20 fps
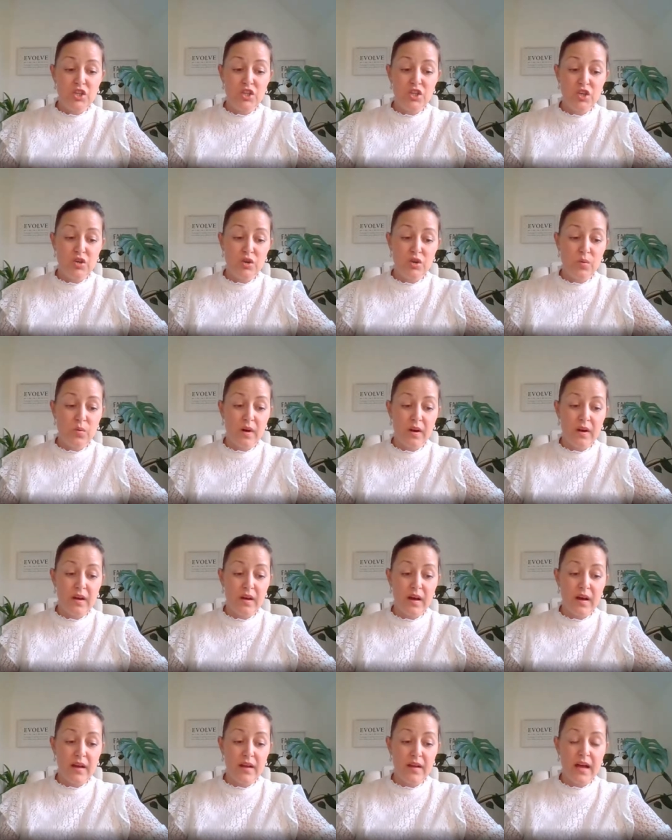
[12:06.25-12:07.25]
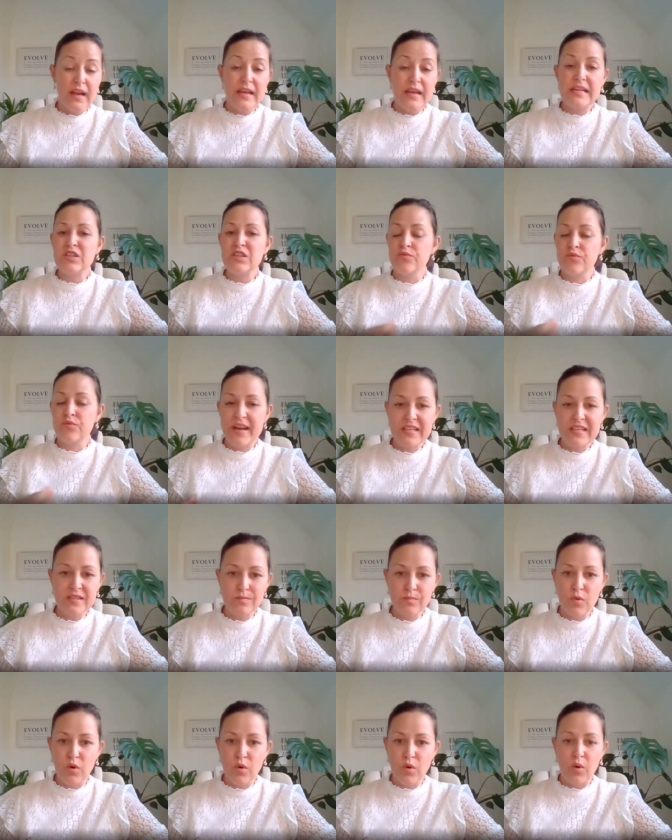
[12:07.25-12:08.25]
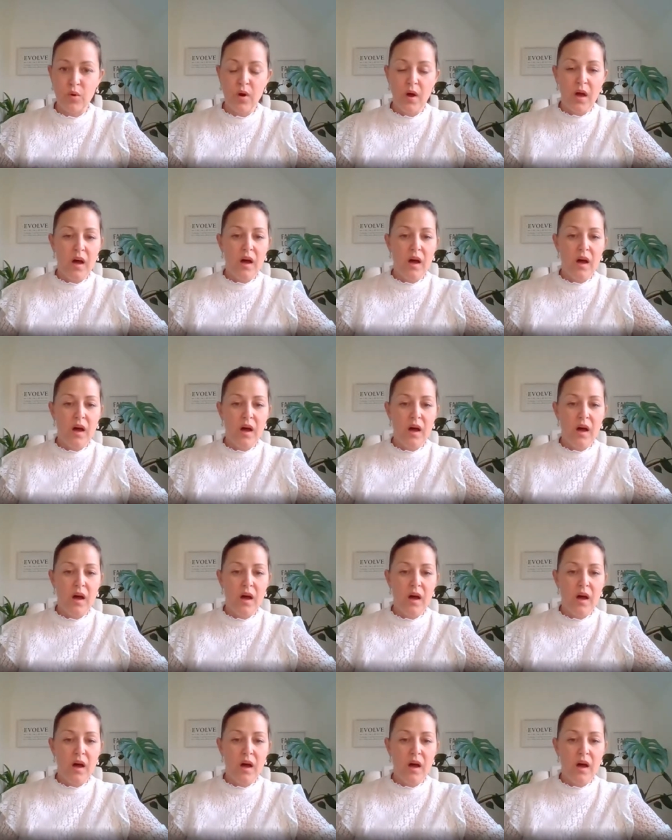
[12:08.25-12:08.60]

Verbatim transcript: do you know what? I, I need to rest more.